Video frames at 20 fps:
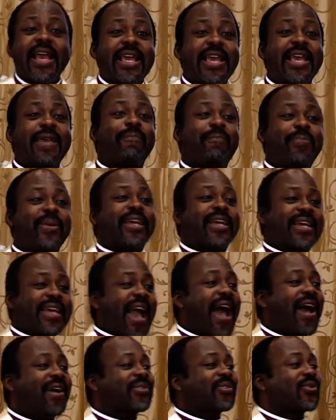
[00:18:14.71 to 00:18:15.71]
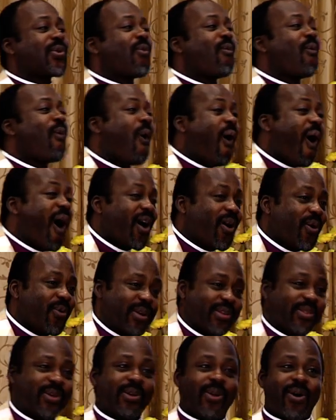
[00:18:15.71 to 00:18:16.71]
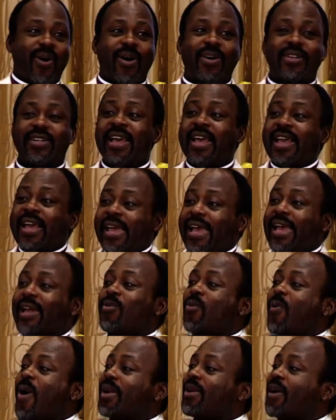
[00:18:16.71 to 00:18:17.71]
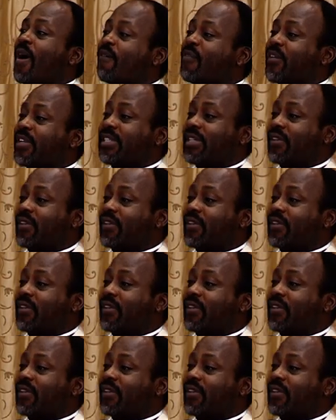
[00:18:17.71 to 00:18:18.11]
he began to walk with the Lord. In one of his